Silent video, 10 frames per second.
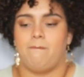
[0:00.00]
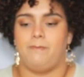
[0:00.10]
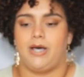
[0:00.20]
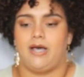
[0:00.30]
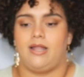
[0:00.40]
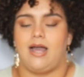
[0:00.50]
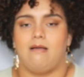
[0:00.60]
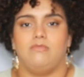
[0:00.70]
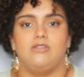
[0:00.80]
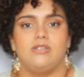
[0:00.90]
But
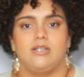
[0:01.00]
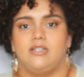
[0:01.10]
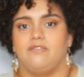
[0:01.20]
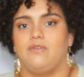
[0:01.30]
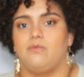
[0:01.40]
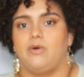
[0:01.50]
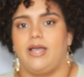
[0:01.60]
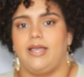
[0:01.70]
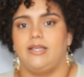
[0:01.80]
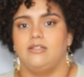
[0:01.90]
I'm using a different
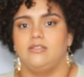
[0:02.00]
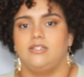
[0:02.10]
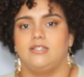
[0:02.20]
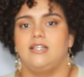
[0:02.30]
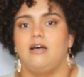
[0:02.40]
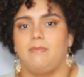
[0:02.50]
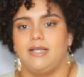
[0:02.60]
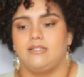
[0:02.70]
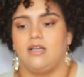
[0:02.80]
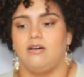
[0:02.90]
way to sell
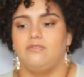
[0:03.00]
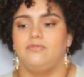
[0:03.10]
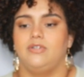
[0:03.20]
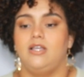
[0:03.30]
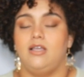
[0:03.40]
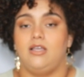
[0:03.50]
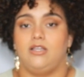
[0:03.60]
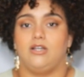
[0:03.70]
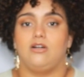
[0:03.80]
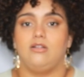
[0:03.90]
myself.
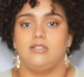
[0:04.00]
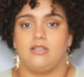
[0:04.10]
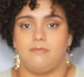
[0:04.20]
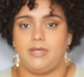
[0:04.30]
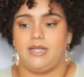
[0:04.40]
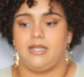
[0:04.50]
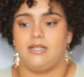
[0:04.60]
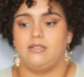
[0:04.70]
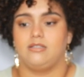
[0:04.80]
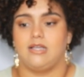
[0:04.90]
Your goal is
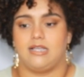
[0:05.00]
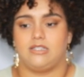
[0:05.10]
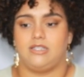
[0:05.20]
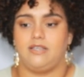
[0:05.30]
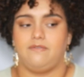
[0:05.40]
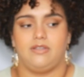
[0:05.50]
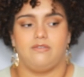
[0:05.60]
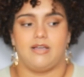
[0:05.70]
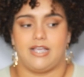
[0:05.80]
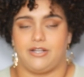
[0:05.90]
comedian slash TV
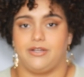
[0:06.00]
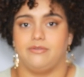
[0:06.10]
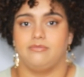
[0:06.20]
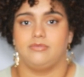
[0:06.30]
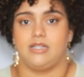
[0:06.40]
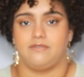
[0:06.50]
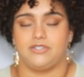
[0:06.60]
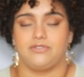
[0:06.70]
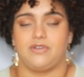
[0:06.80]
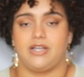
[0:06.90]
writer,
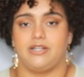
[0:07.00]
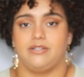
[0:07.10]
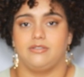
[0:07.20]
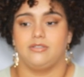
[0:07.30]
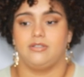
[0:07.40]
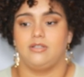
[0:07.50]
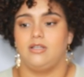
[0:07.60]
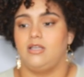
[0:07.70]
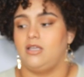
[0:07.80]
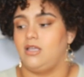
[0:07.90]
television writer.
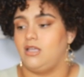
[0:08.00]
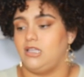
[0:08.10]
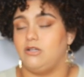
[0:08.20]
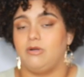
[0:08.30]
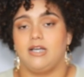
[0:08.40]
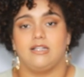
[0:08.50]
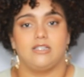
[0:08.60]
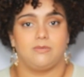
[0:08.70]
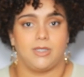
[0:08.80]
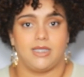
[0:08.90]
You work at
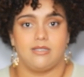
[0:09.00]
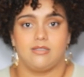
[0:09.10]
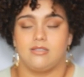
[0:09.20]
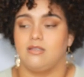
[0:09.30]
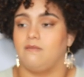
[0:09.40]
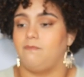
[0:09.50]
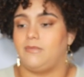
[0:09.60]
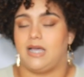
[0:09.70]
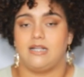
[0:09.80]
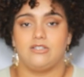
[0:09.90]
this place.
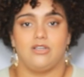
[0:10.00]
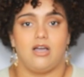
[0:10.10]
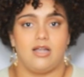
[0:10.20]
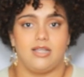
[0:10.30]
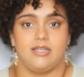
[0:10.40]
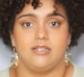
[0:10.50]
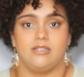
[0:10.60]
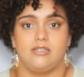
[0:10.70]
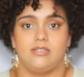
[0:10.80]
That is your audience.